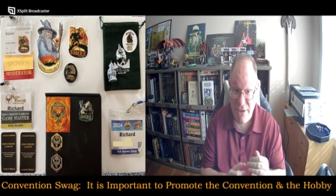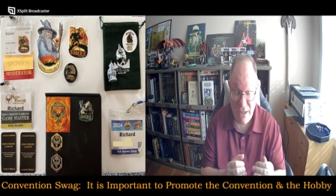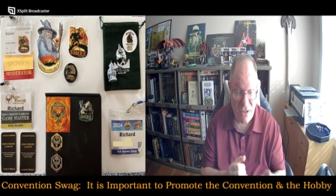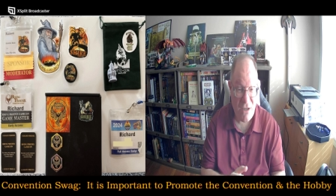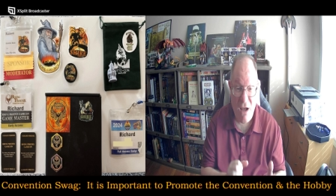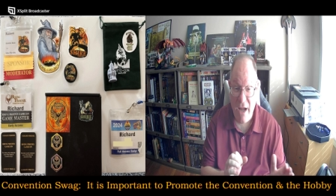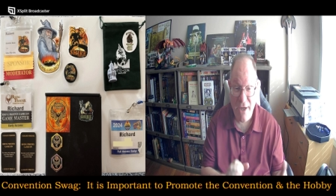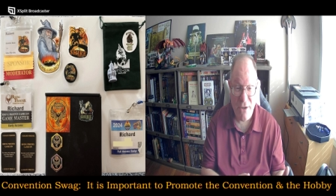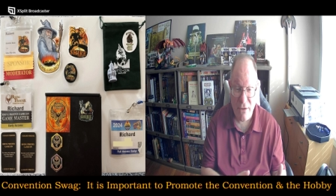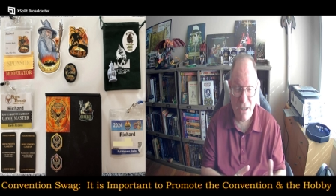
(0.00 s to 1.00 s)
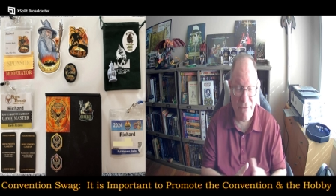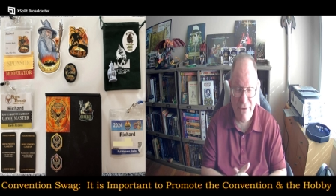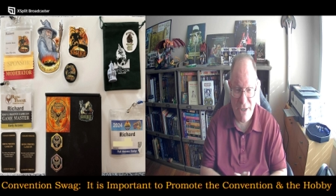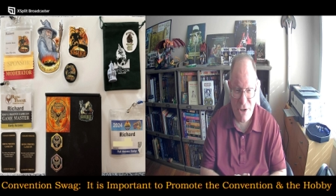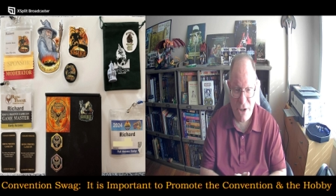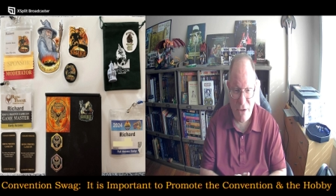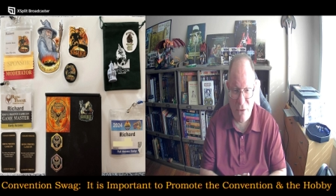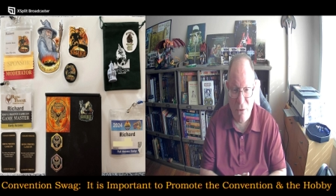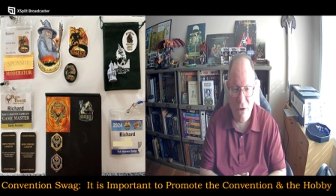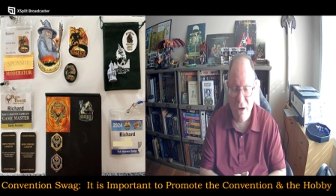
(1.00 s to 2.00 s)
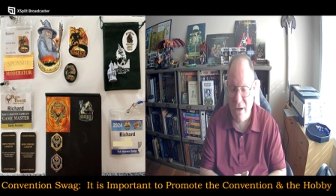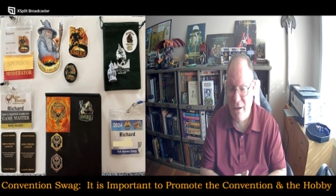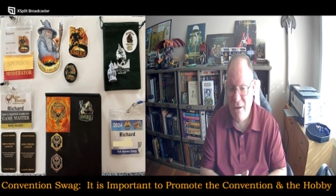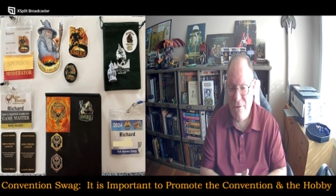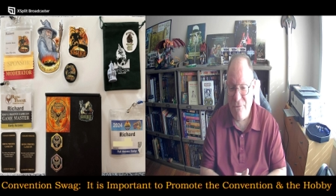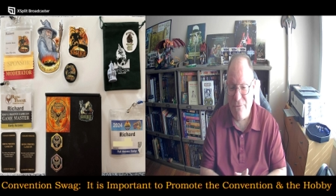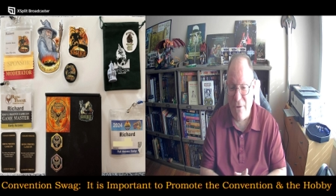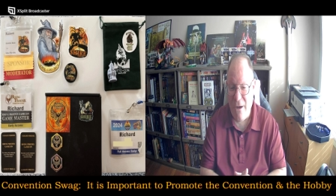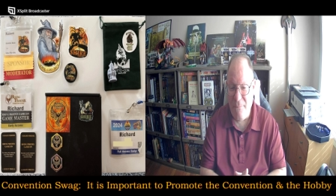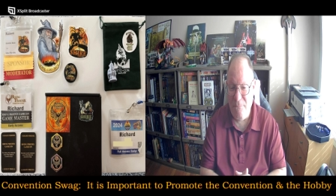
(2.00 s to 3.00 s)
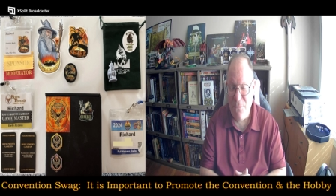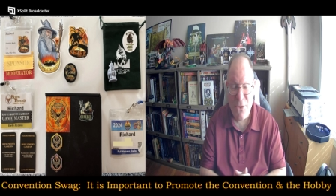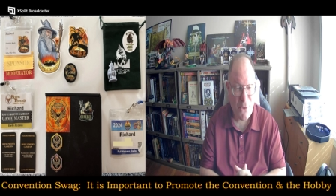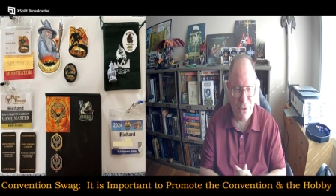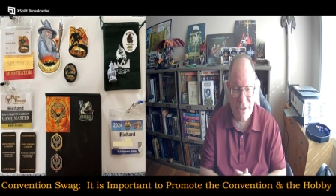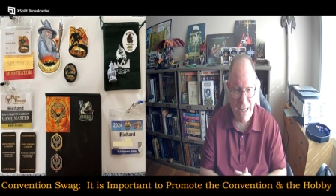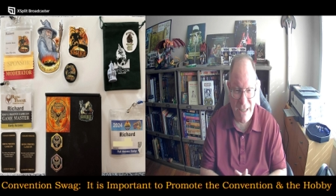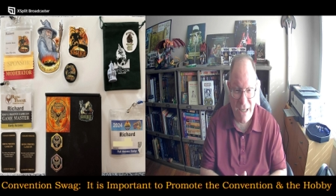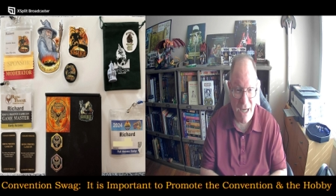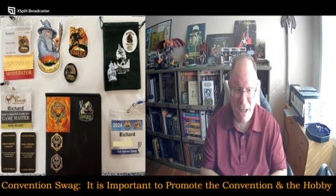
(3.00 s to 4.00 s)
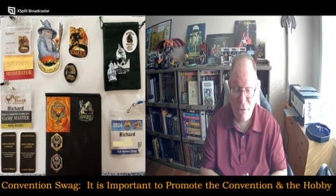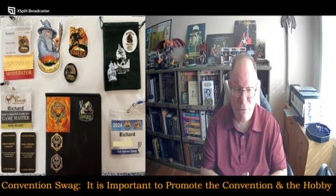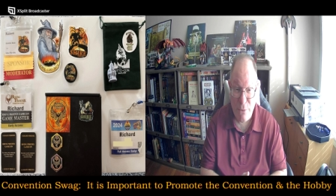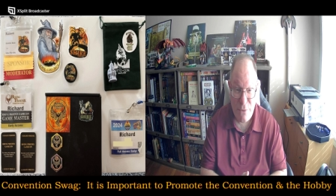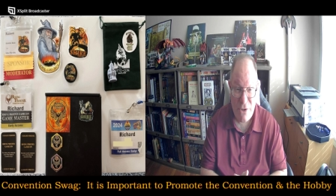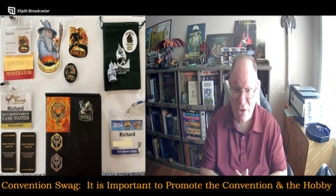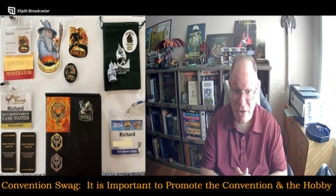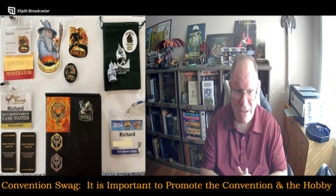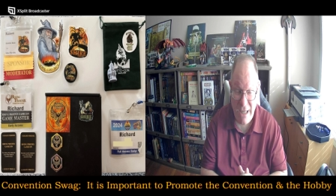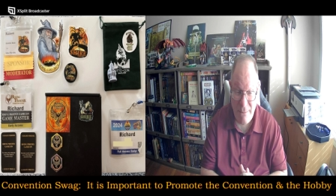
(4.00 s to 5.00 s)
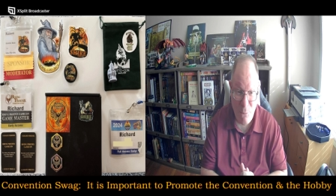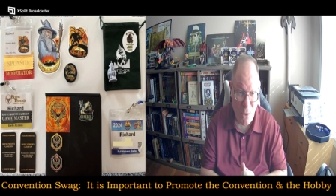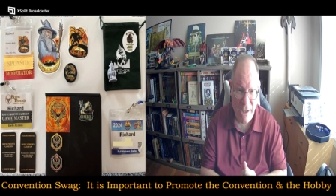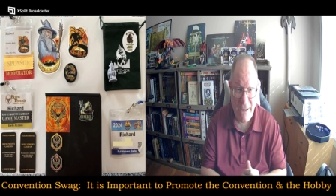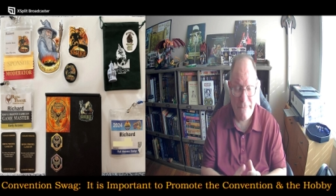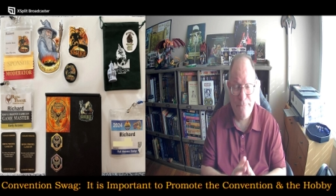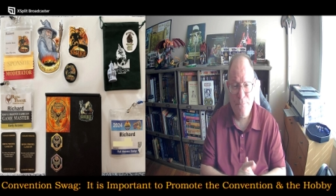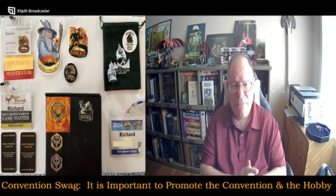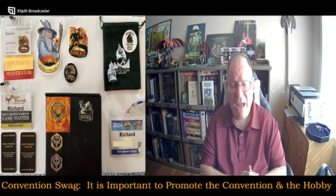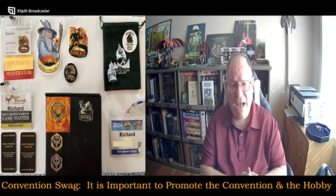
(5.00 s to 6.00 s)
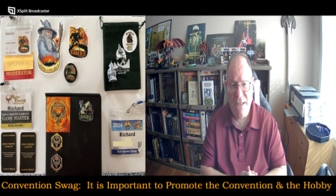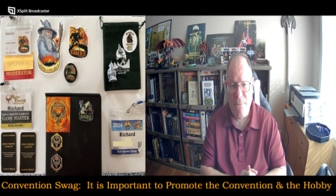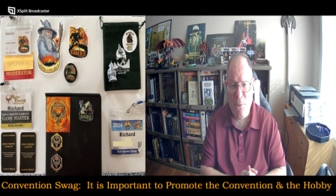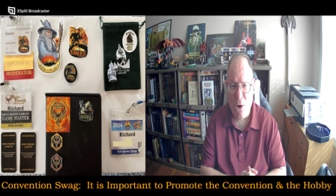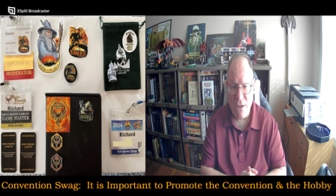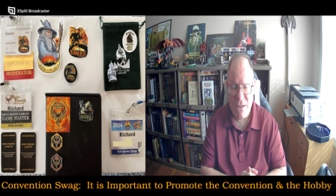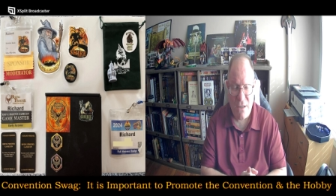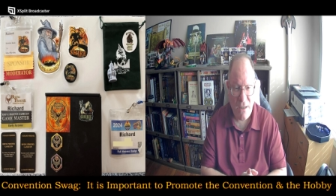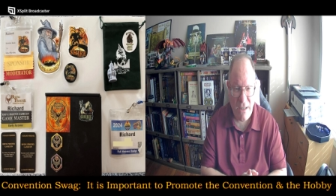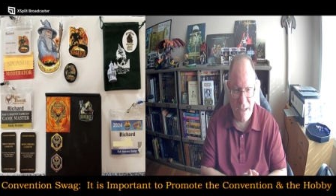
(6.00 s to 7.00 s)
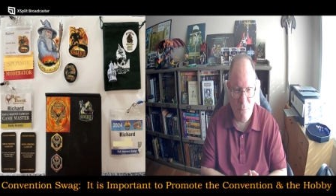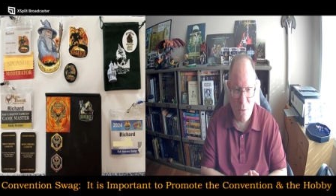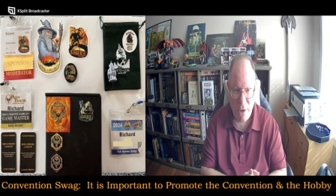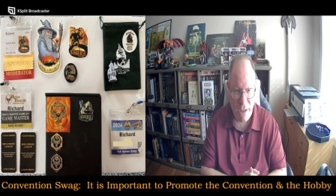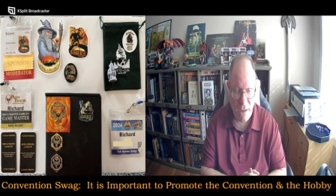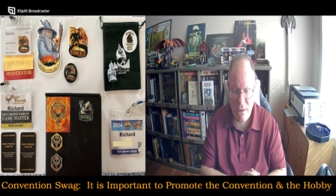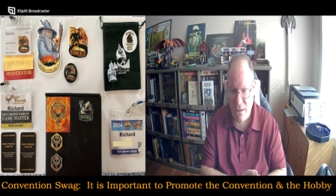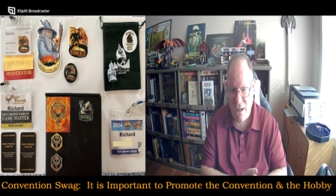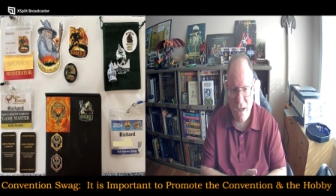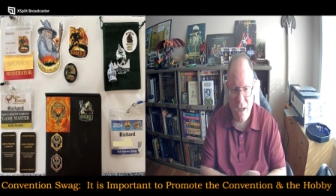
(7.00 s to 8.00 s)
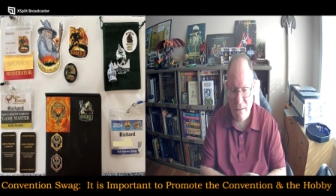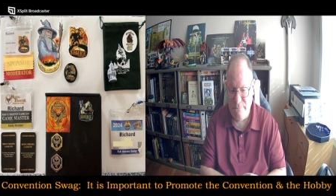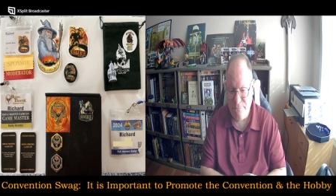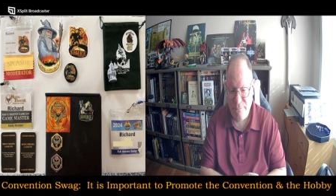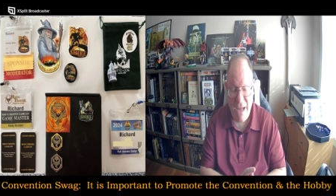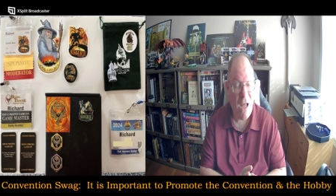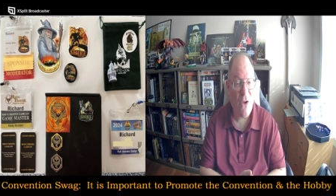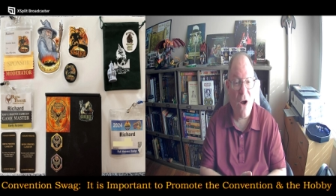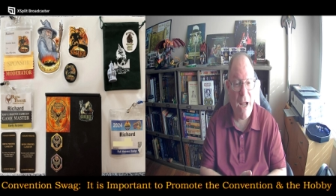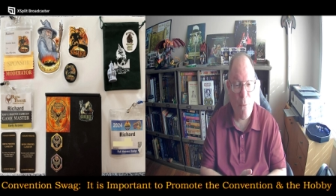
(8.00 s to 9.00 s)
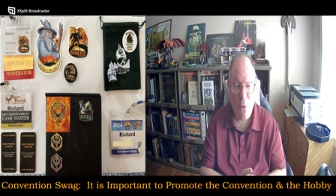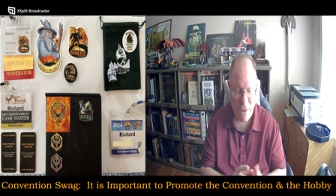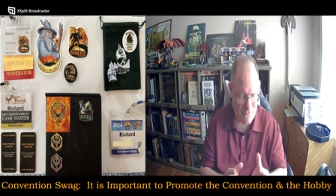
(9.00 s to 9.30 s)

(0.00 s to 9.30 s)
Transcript: entire convention long from Thursday night through Sunday morning and depart Sunday morning, hell or high water.